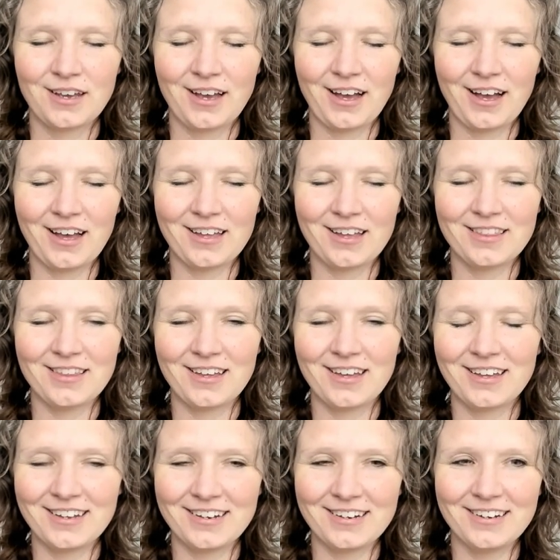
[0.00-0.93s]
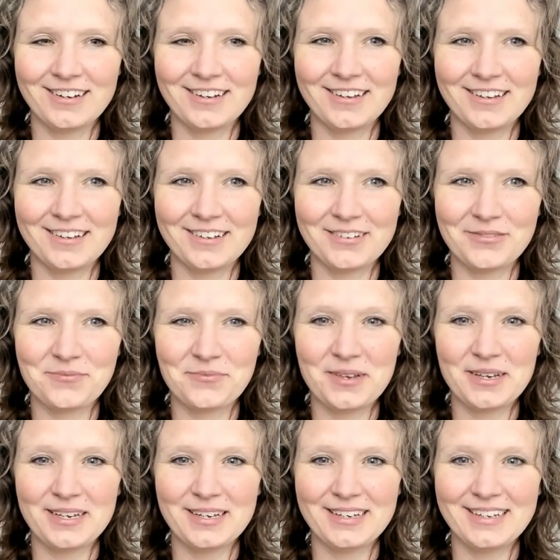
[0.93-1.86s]
And that um,
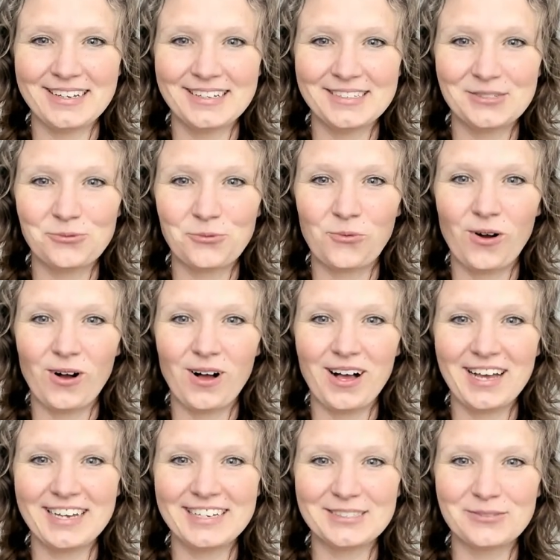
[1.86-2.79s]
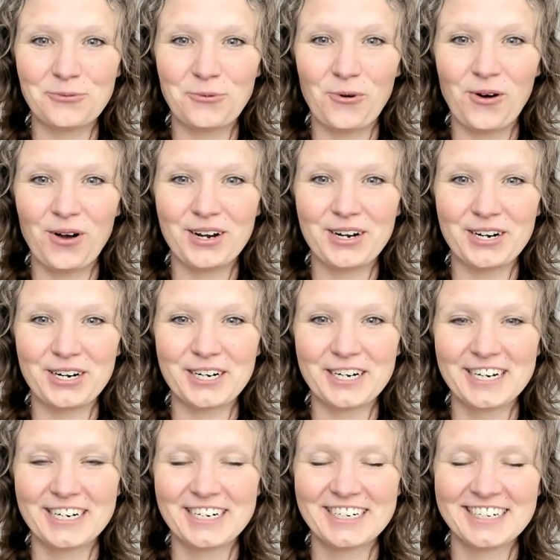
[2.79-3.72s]
it's wise water.